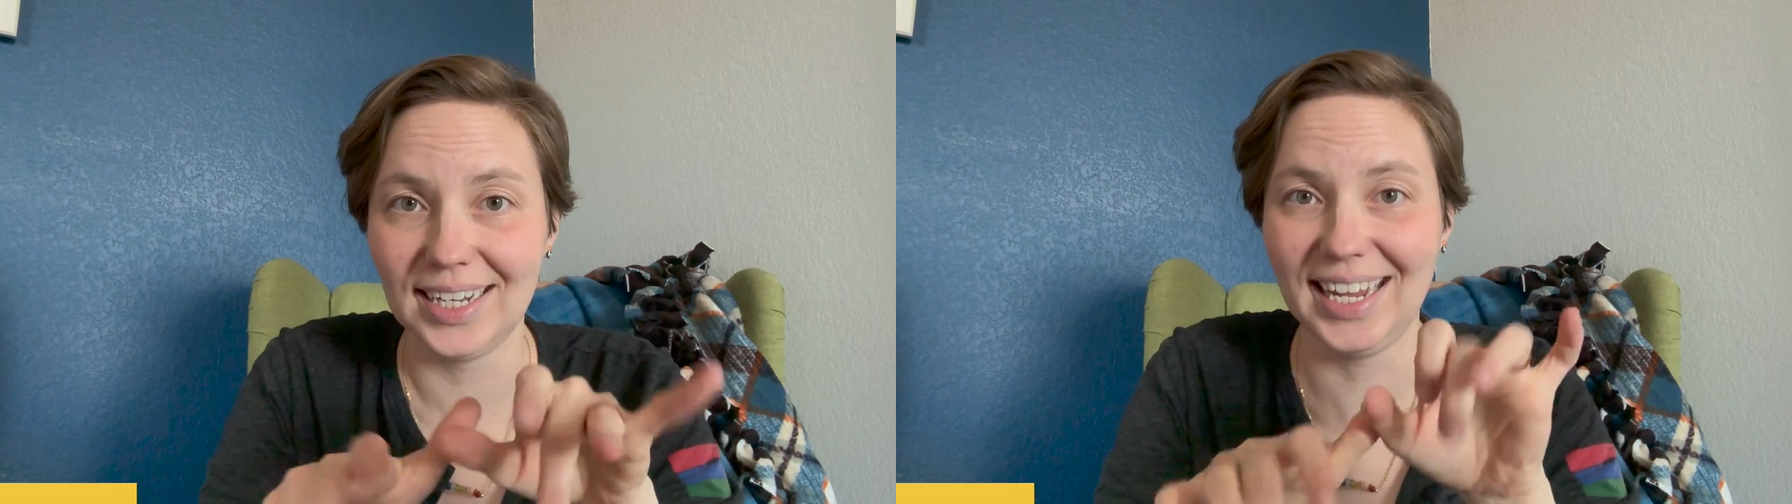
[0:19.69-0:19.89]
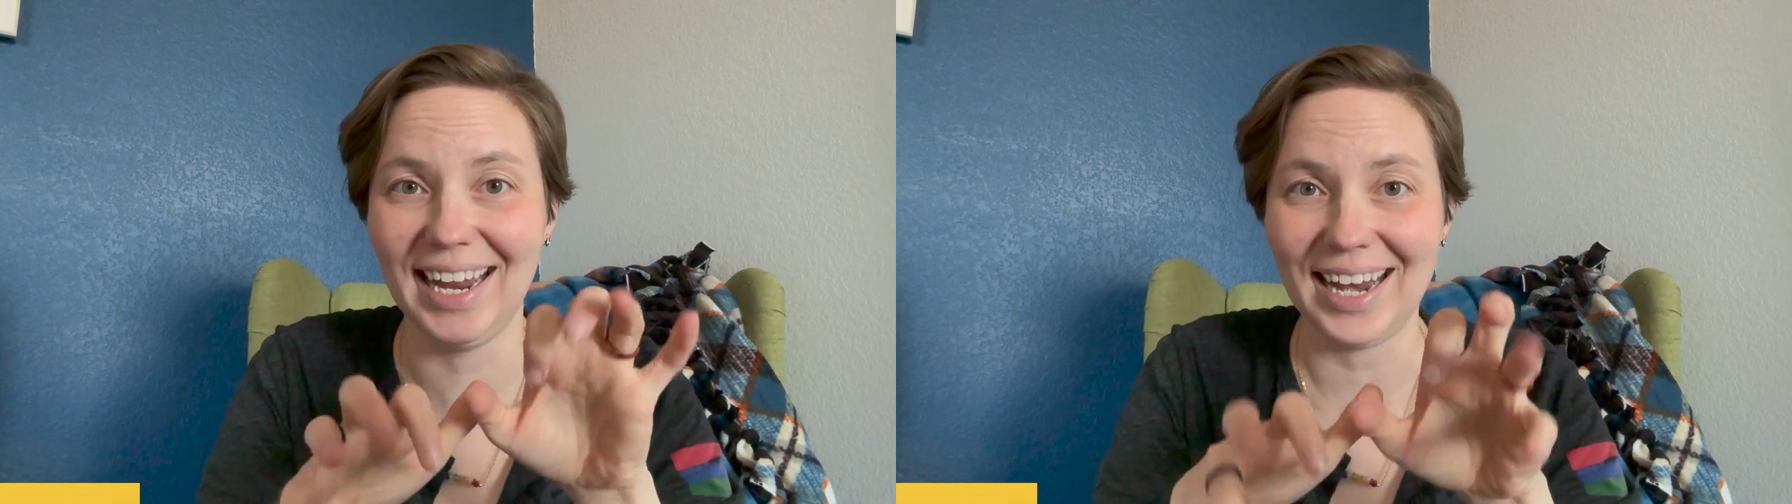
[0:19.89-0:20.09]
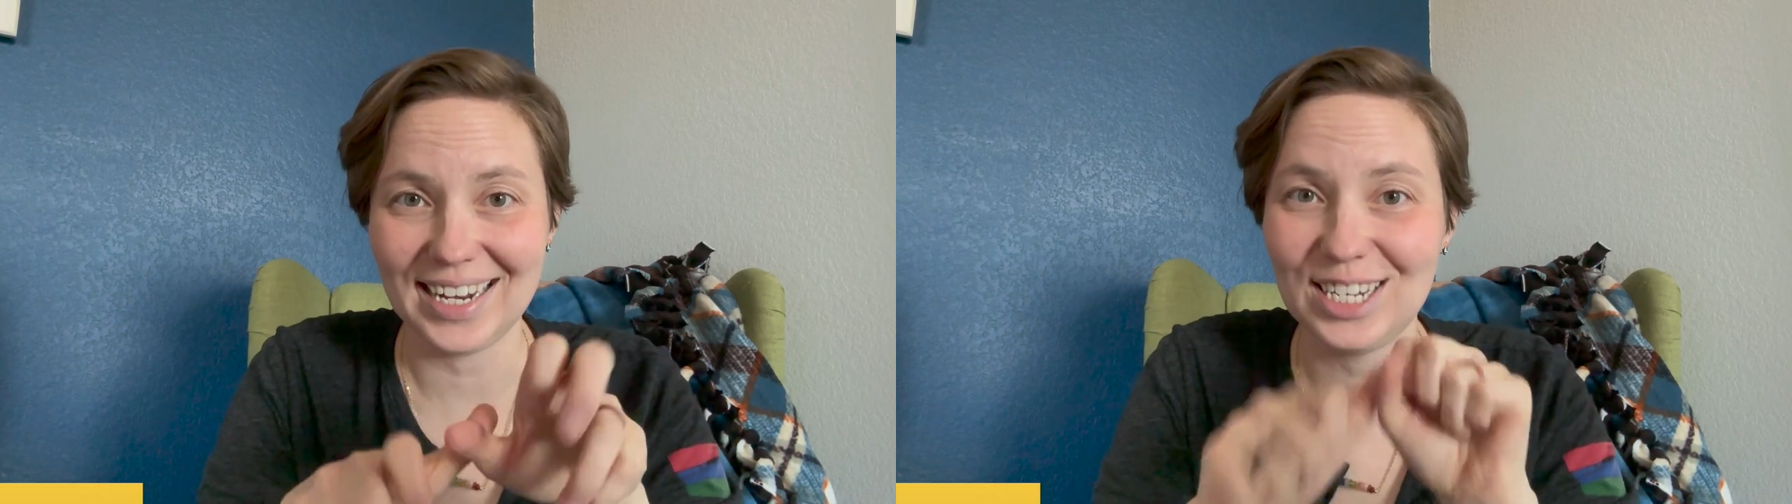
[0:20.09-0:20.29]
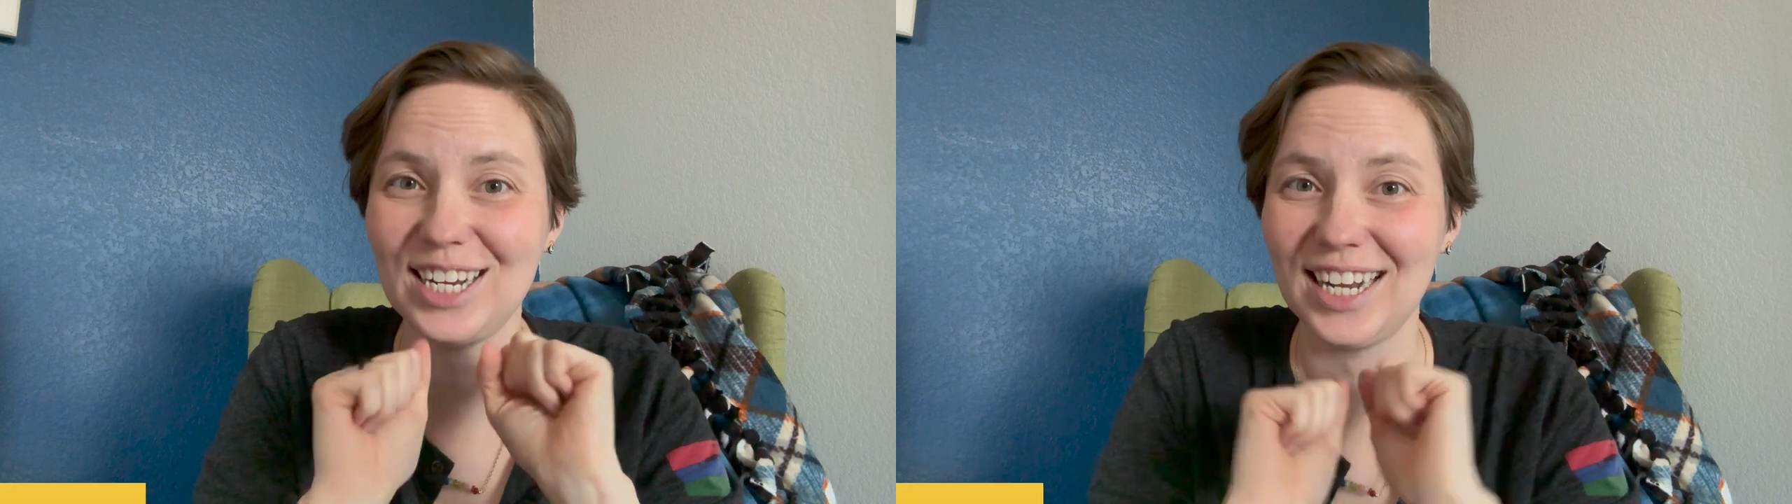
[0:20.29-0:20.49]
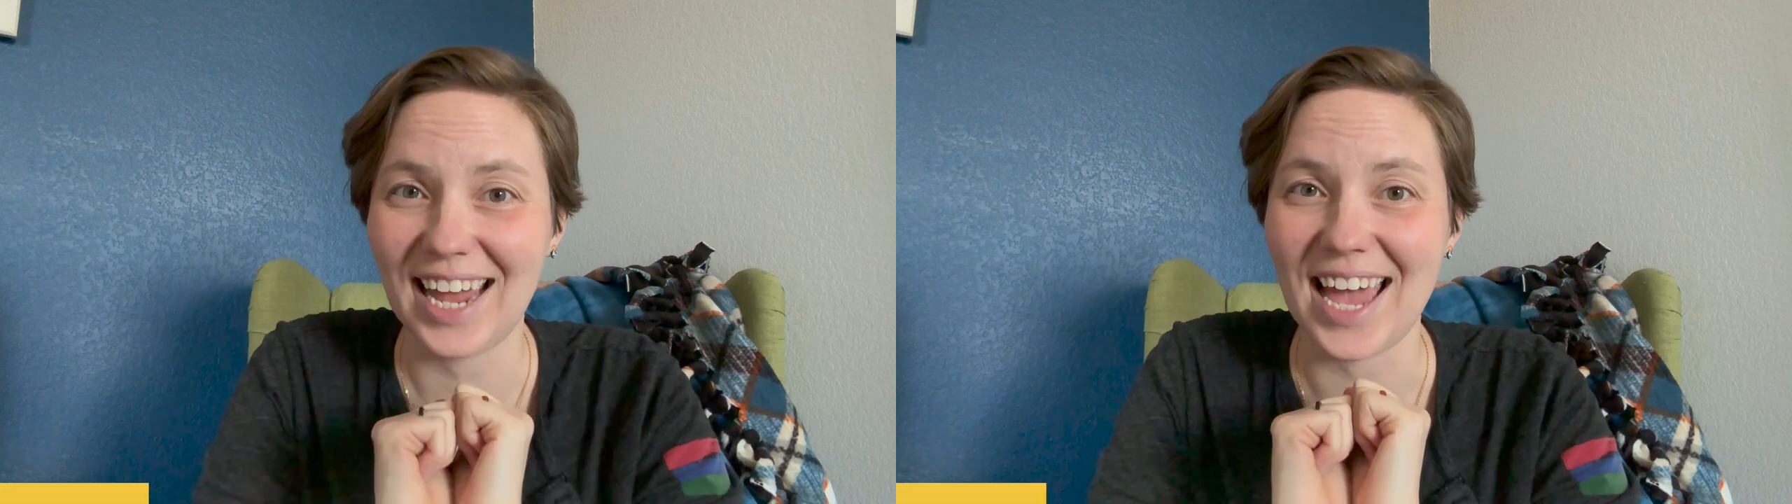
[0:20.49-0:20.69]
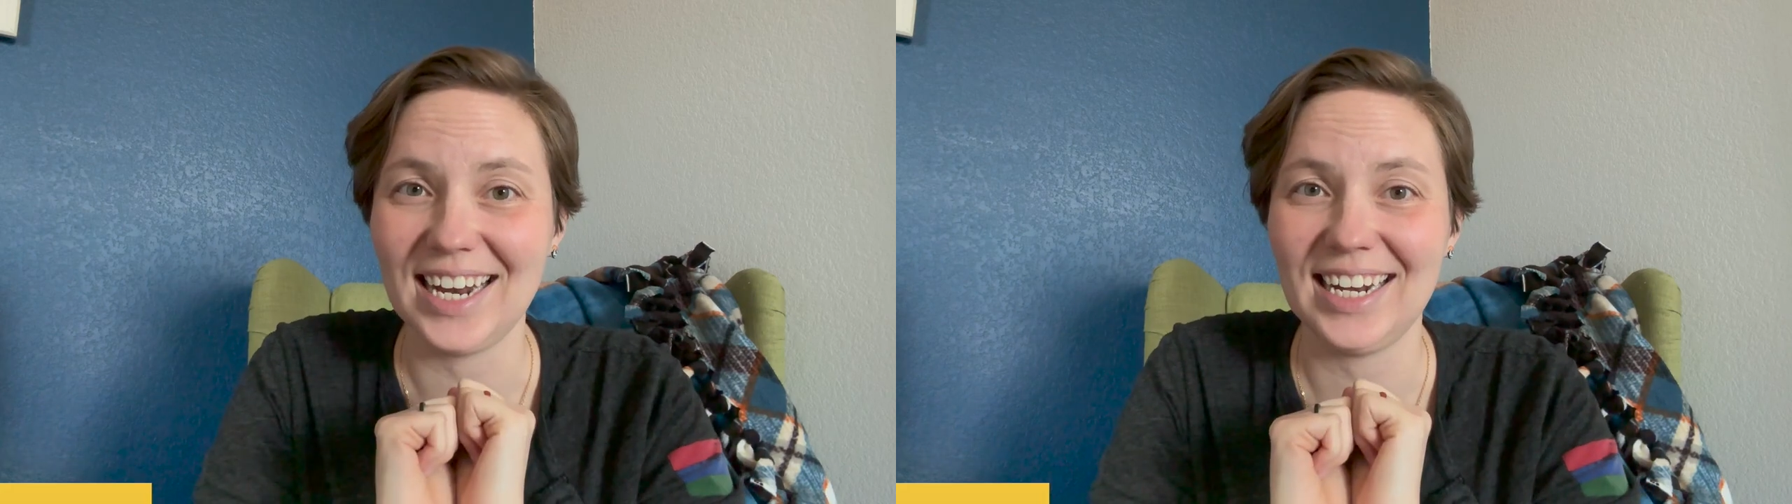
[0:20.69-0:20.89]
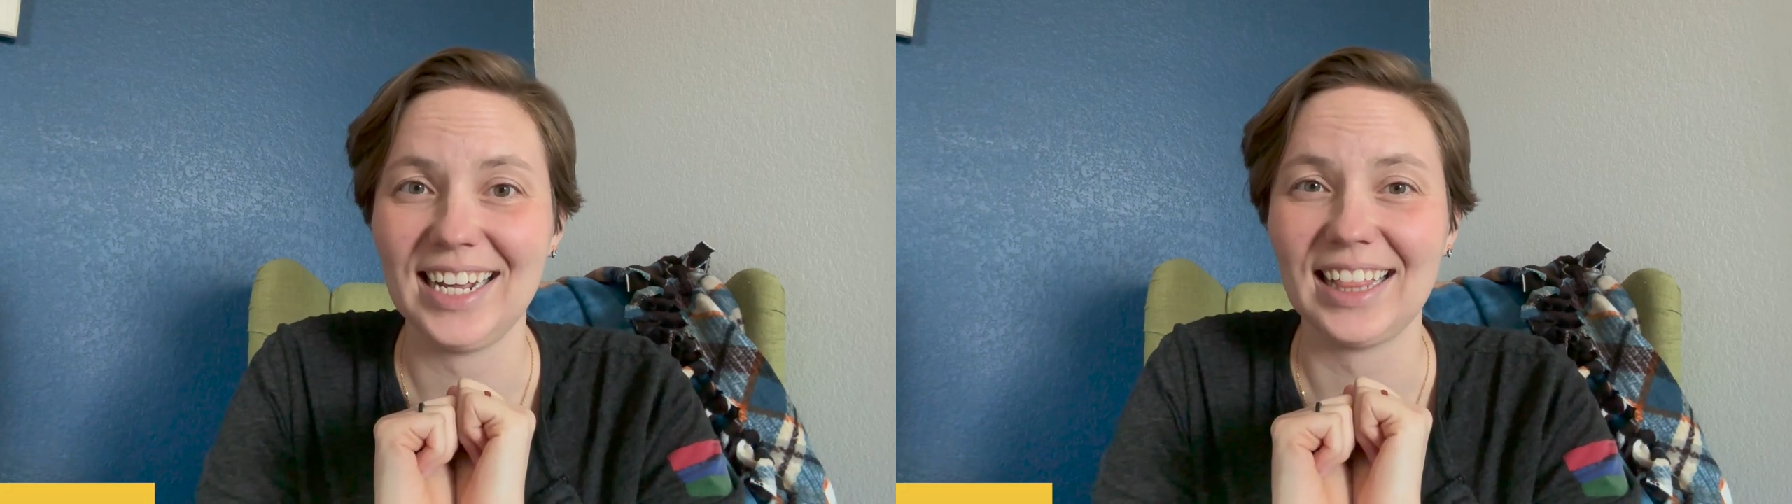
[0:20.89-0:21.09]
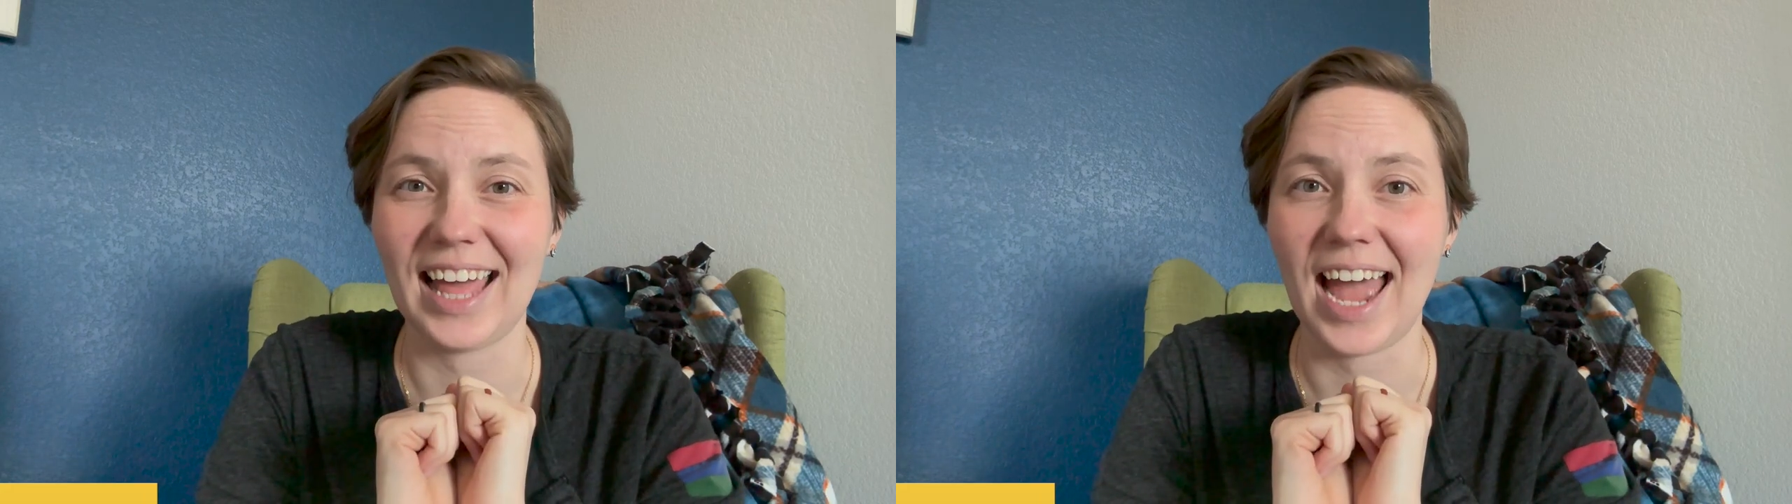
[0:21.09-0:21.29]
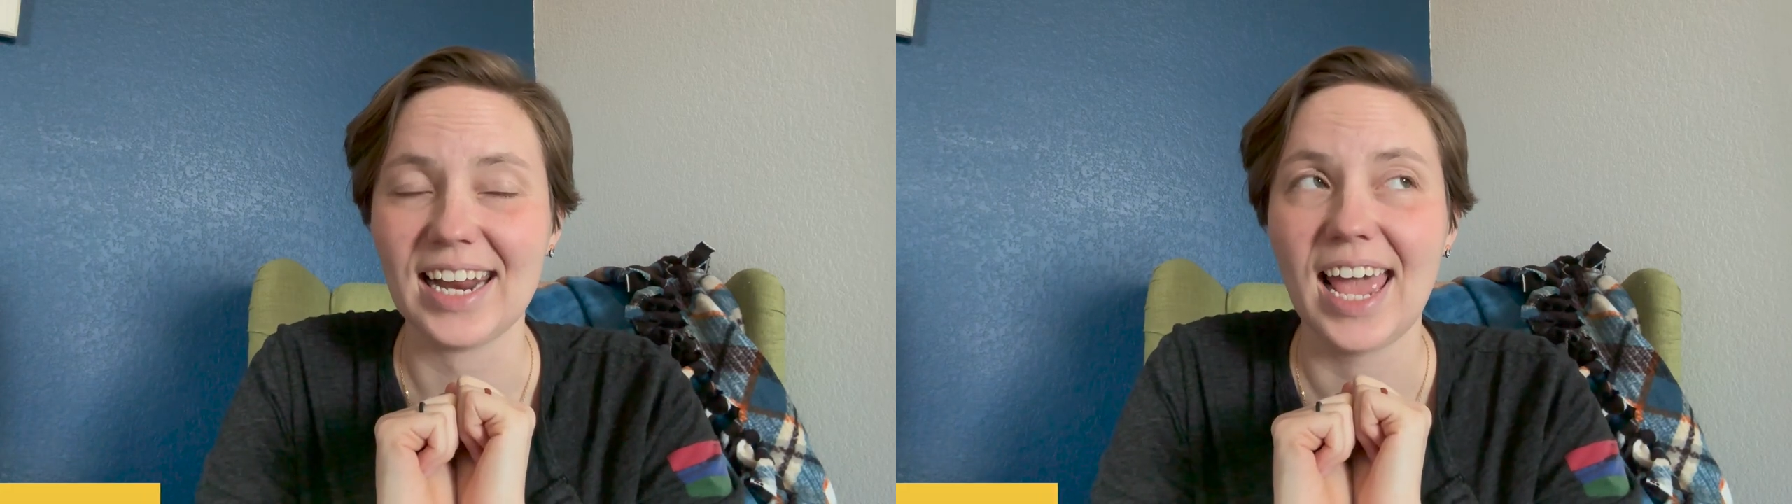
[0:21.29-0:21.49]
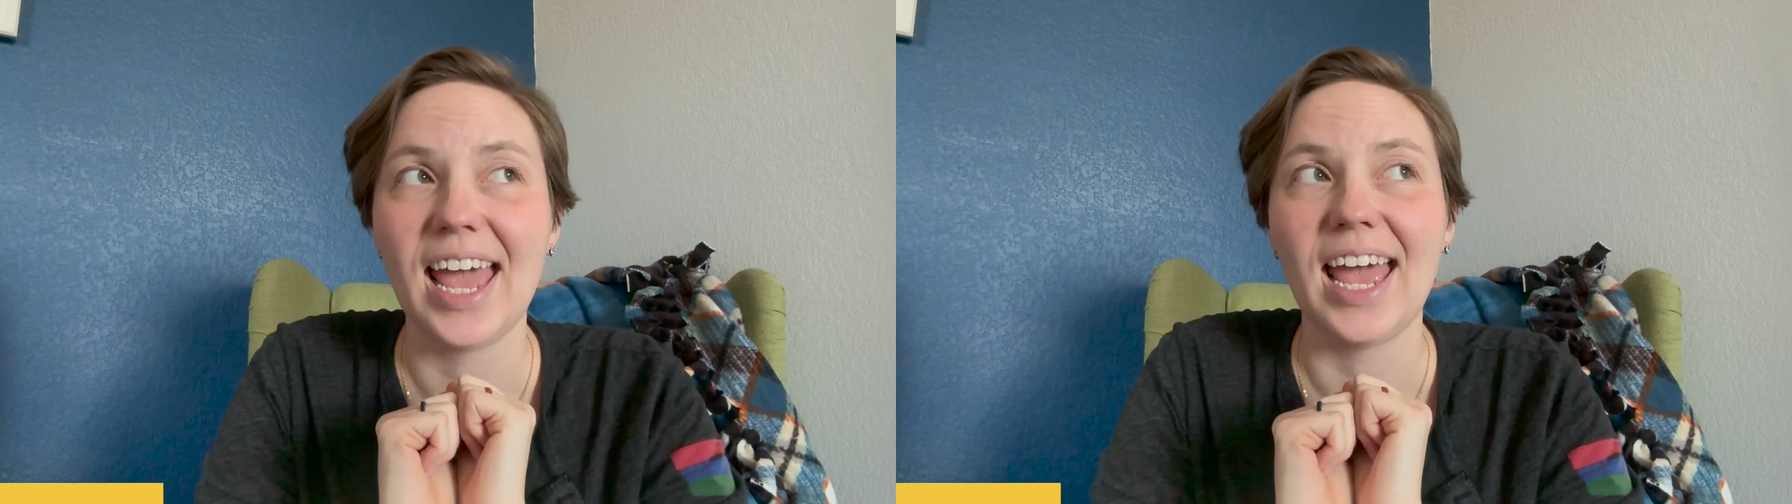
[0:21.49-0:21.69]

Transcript: get to editing that.